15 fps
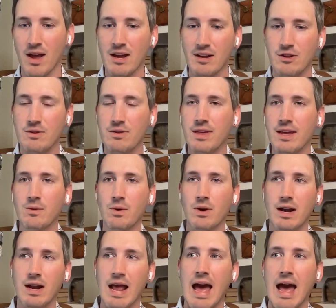Do you think we're
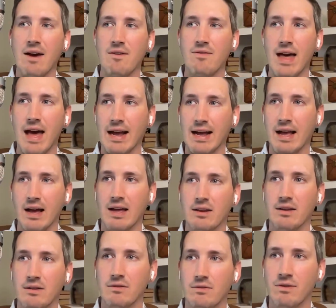going to have that kind
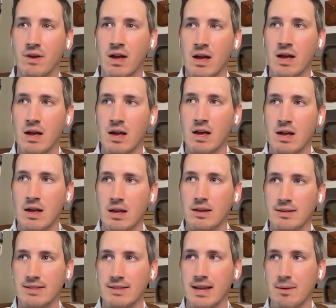of
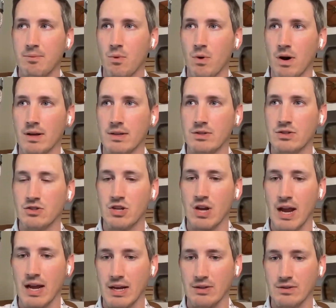stepwise
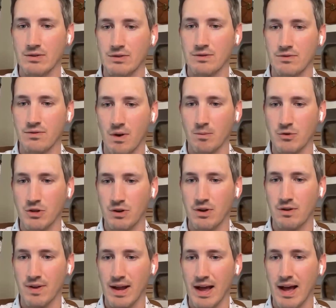change from
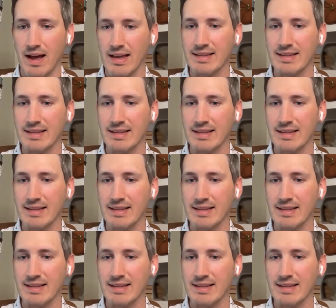generative AI?